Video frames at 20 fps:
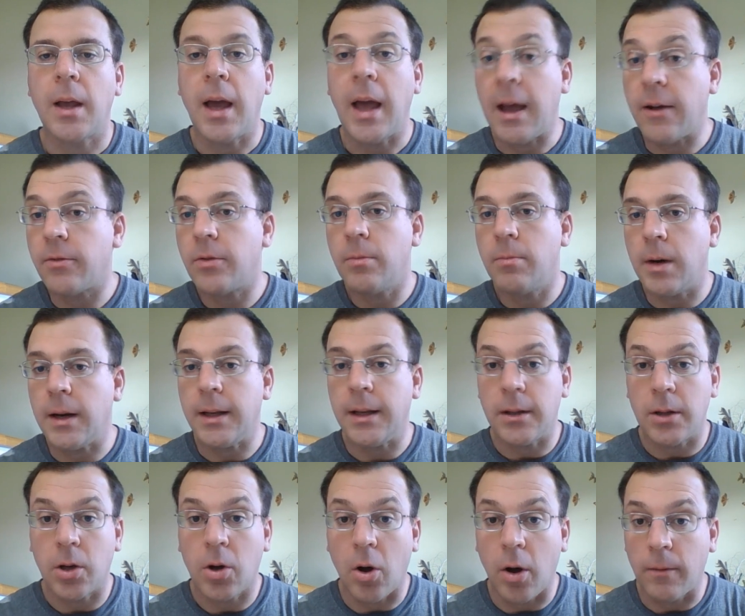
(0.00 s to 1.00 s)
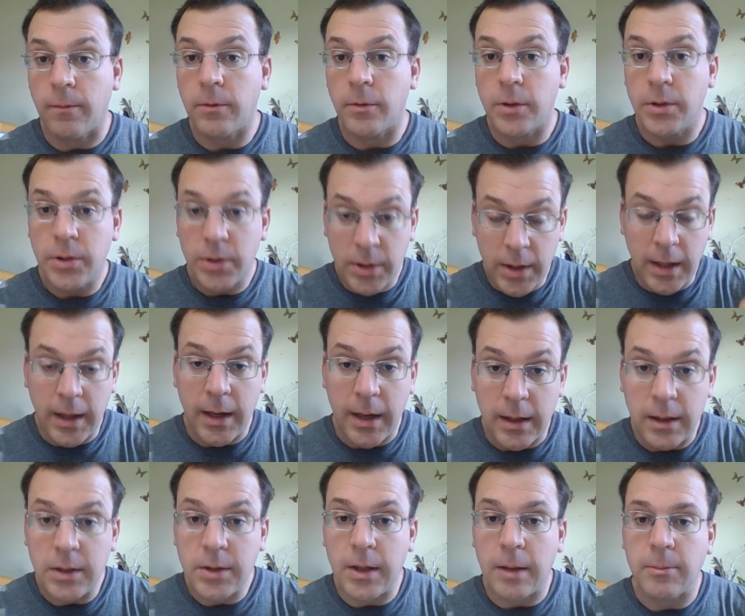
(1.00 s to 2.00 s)
everybody in the conference can
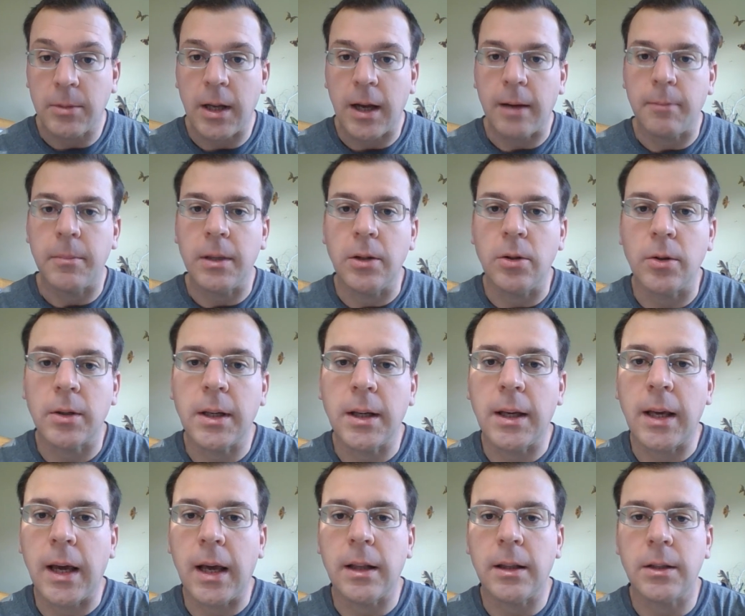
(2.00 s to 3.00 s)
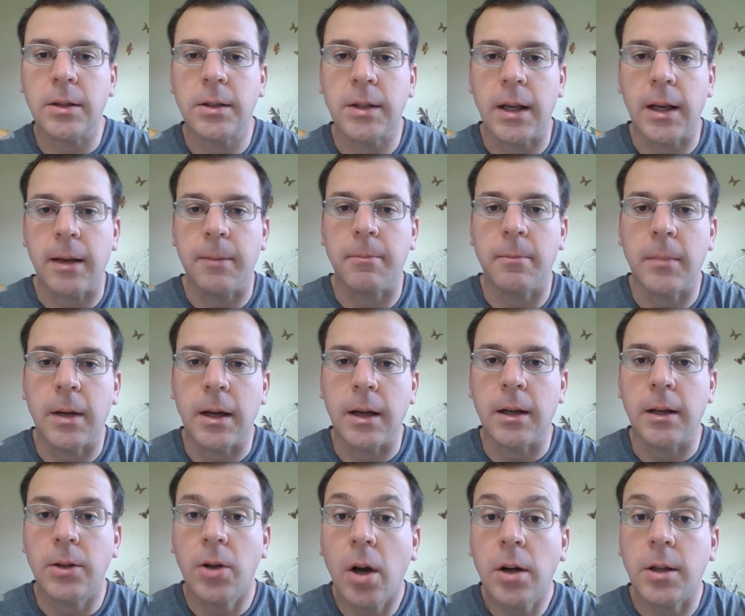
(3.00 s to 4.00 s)
at the same time be looking at the same
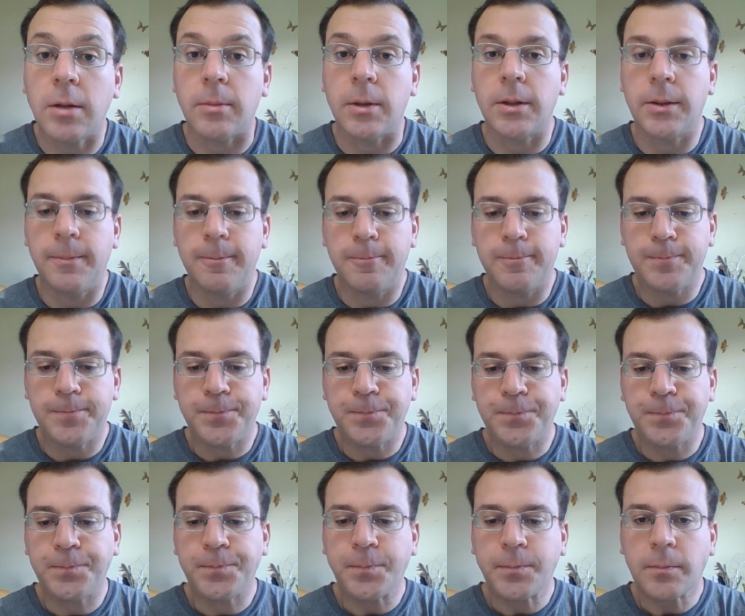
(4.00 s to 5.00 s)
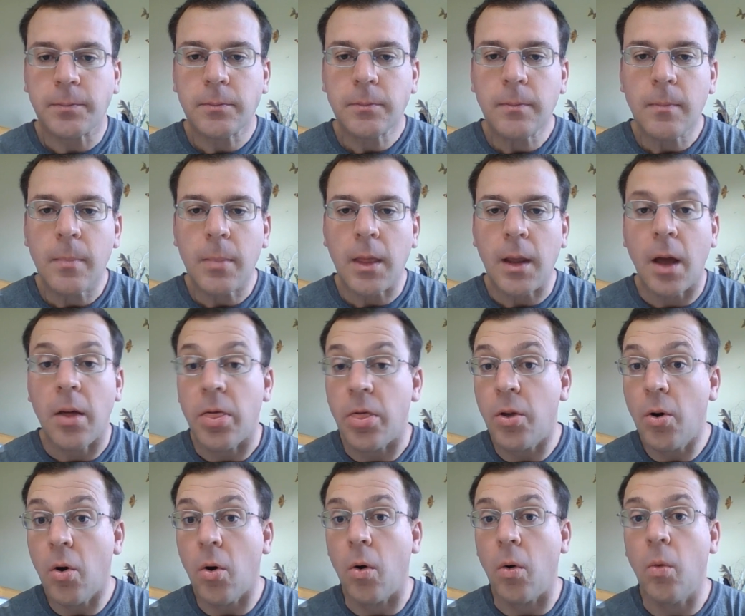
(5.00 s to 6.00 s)
document.
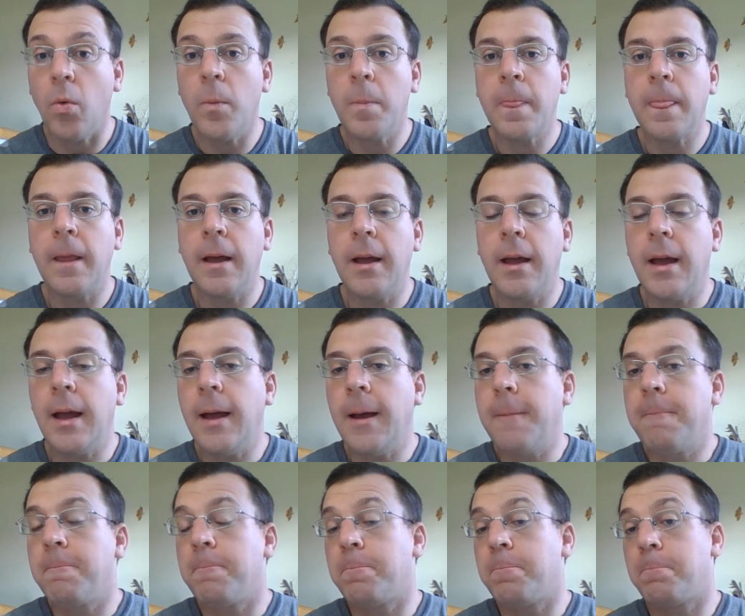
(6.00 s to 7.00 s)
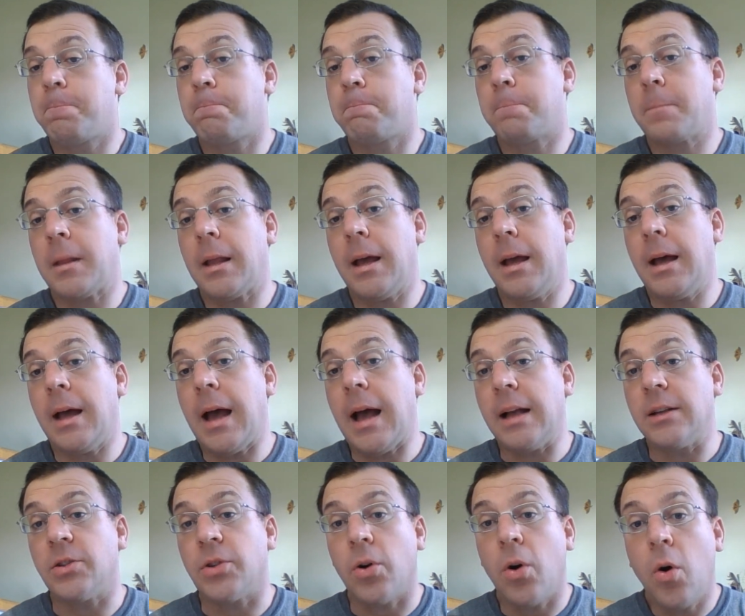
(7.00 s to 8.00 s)
Though,
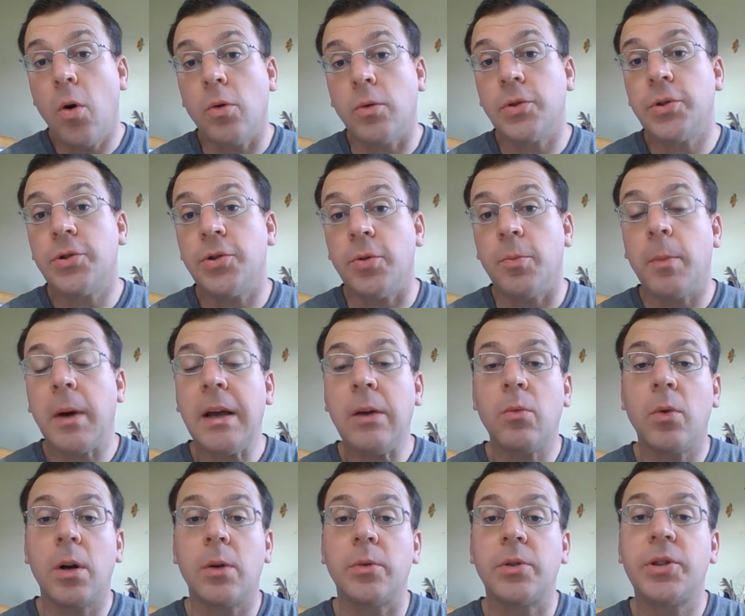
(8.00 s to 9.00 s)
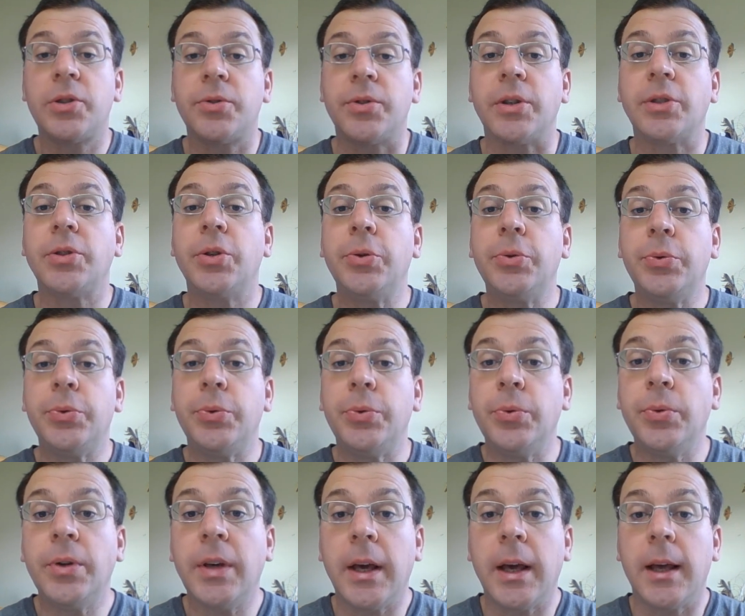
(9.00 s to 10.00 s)
as a host, you might want to restrict
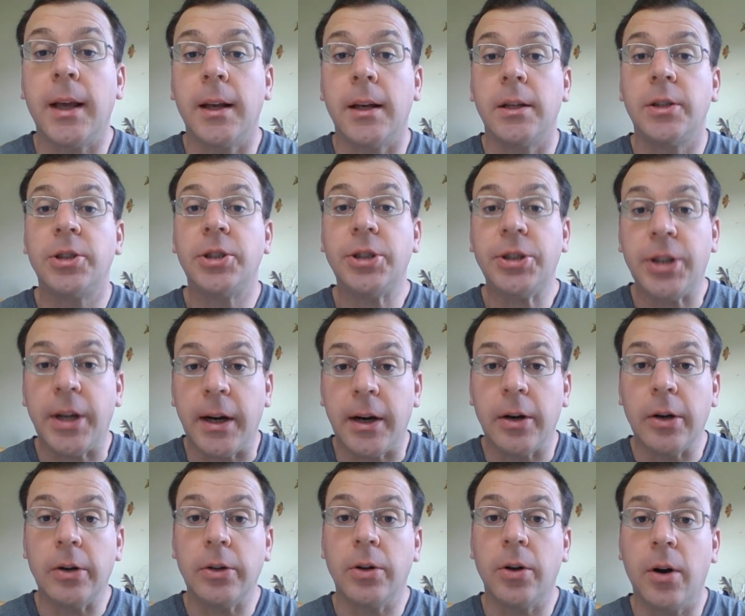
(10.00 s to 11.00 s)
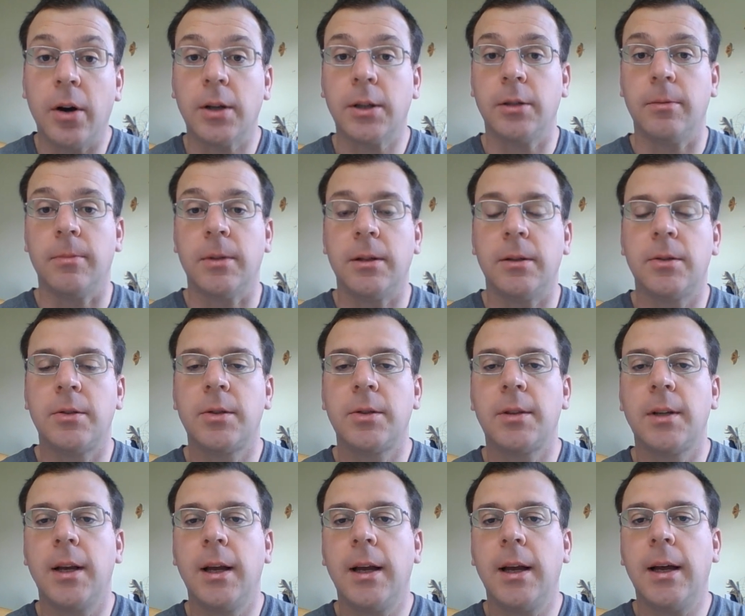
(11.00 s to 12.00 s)
who can share documents.
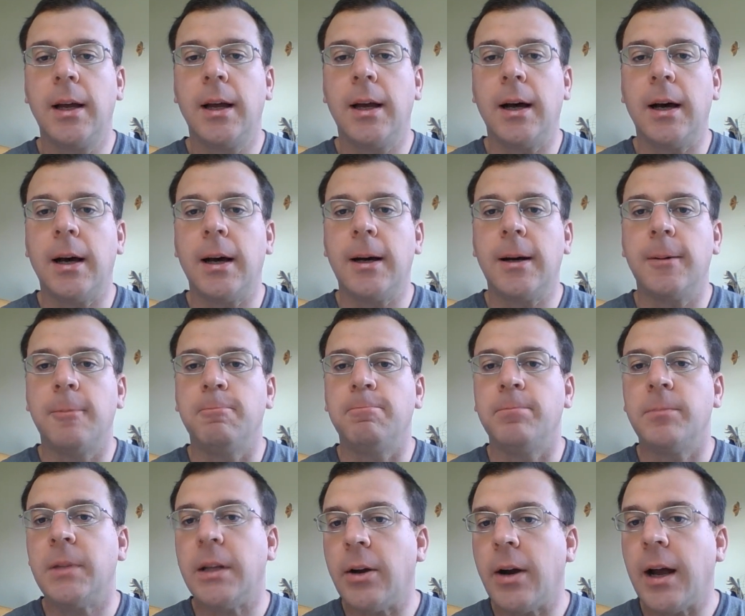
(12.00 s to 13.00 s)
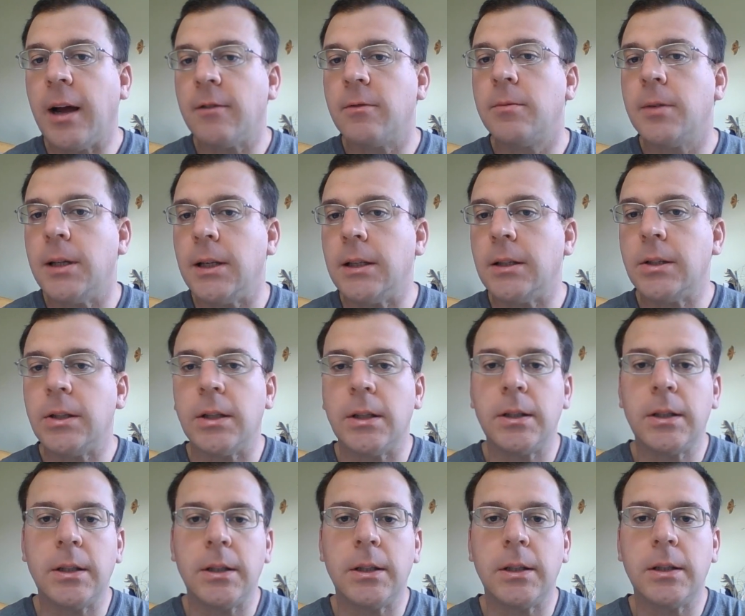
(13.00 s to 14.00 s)
There have been
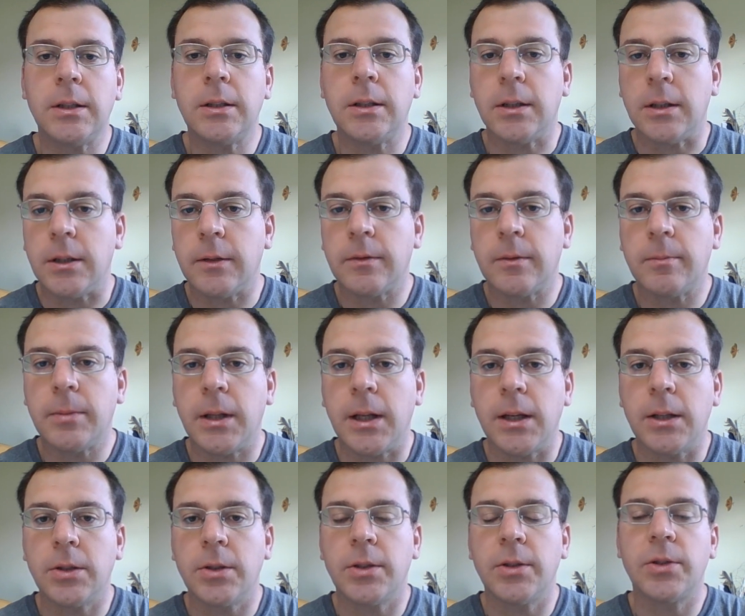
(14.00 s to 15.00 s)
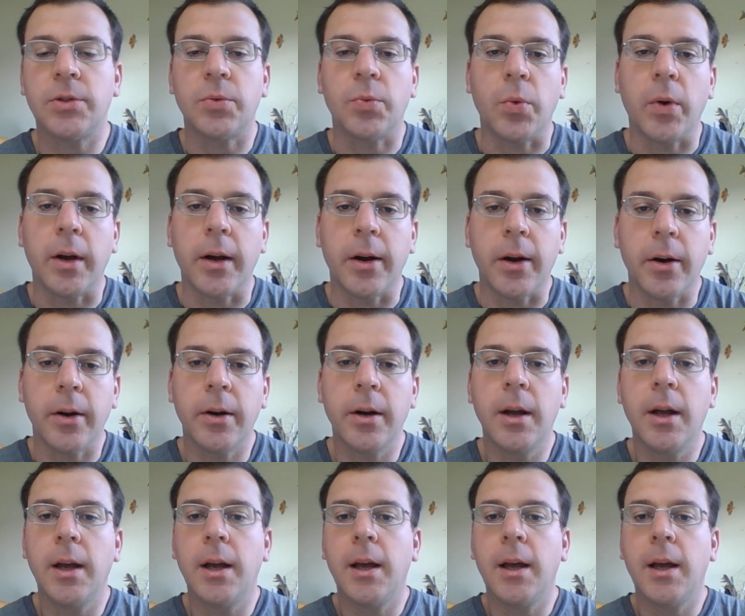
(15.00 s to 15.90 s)
instances in different places where